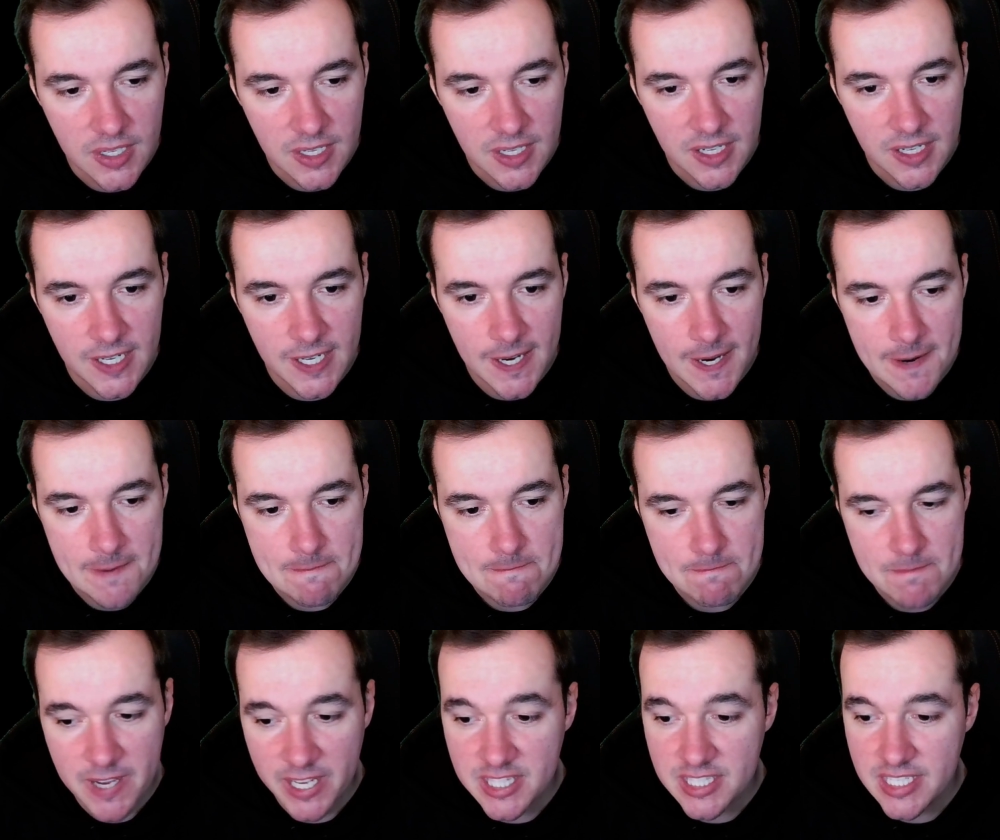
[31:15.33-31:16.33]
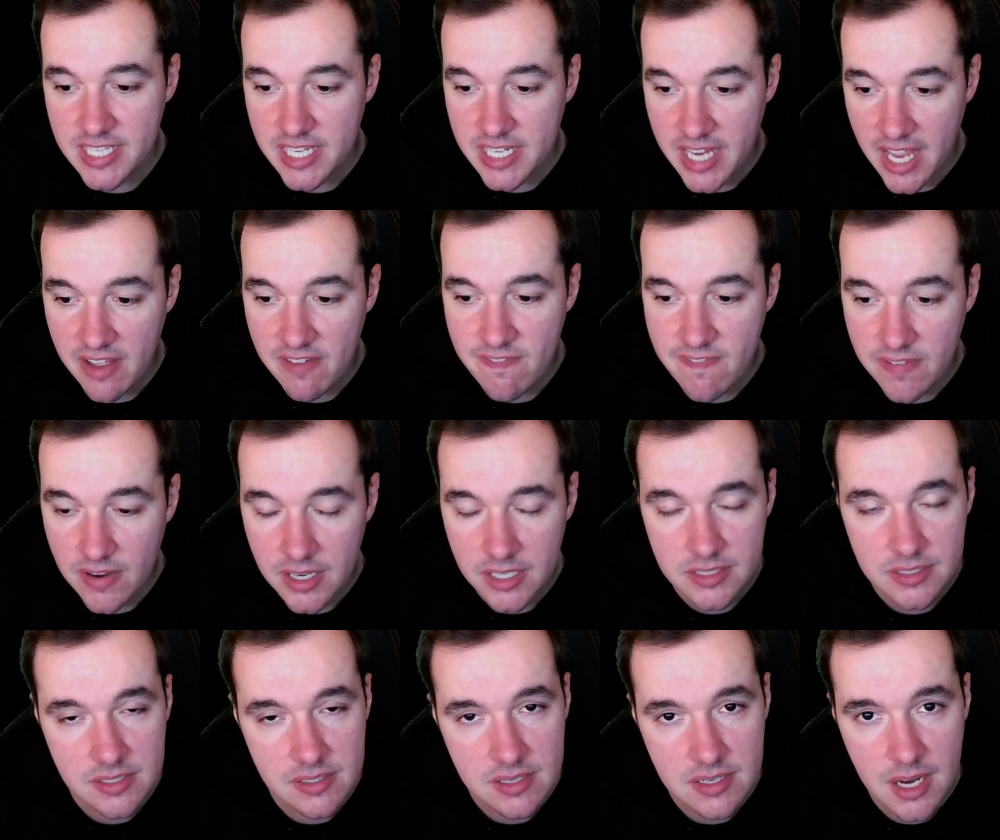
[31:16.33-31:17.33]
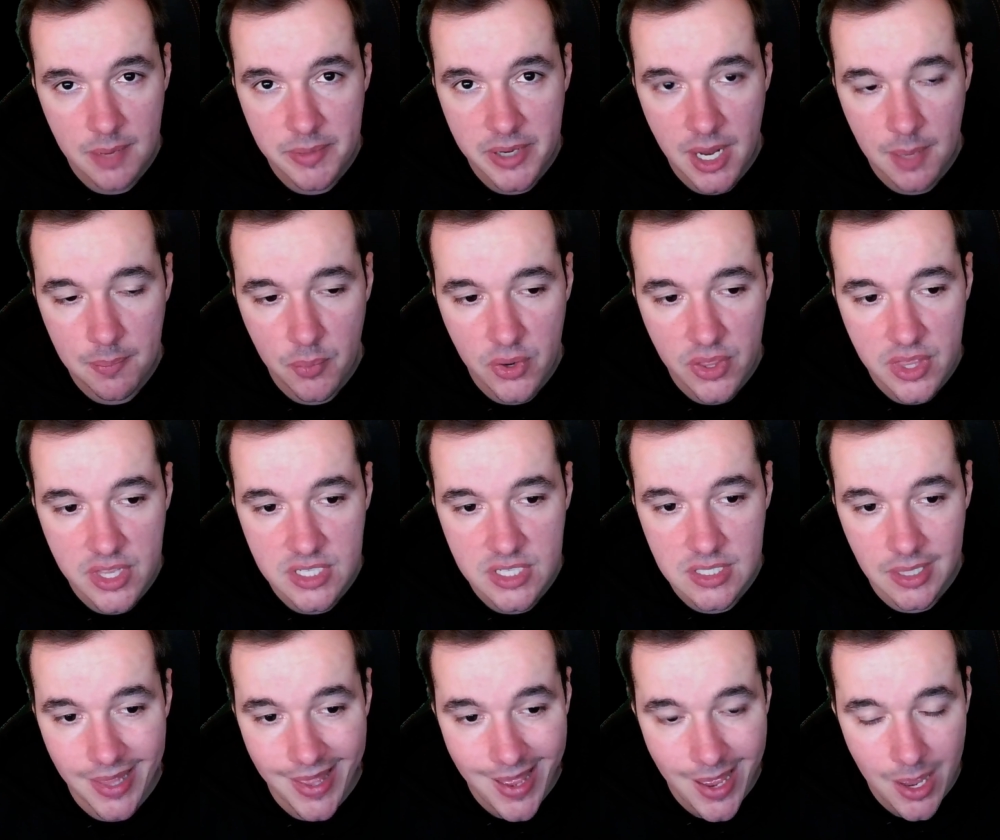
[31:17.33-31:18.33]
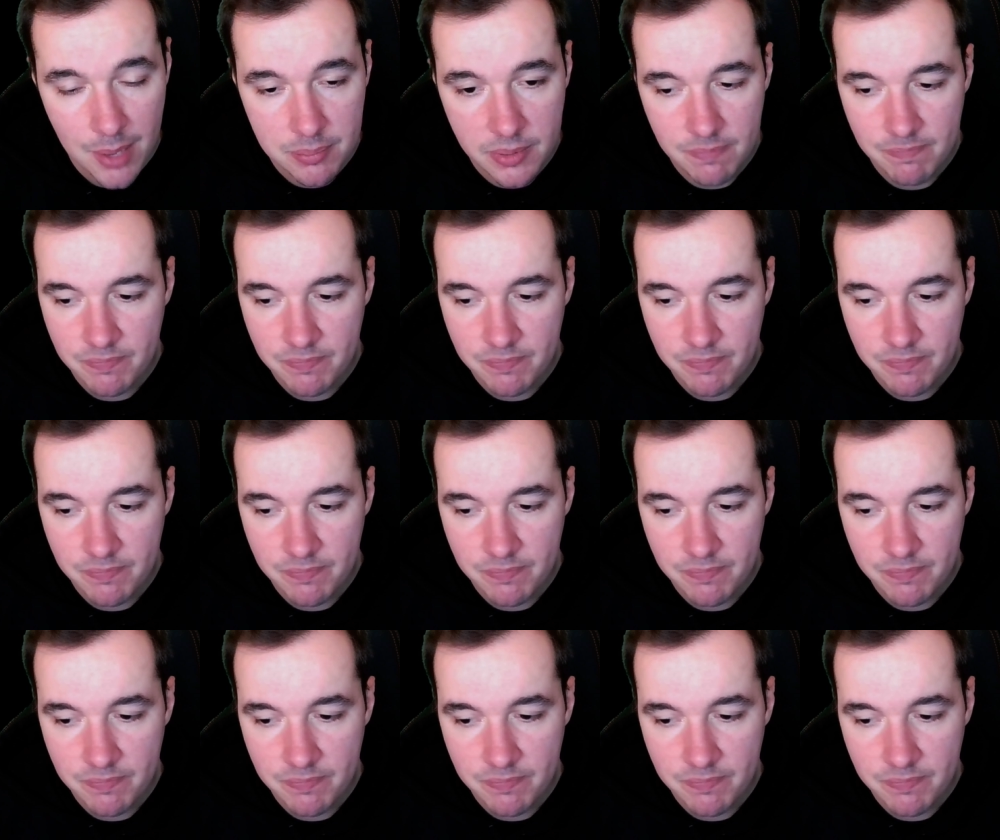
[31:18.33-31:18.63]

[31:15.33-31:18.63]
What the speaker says: I did have fun coming up with this lab.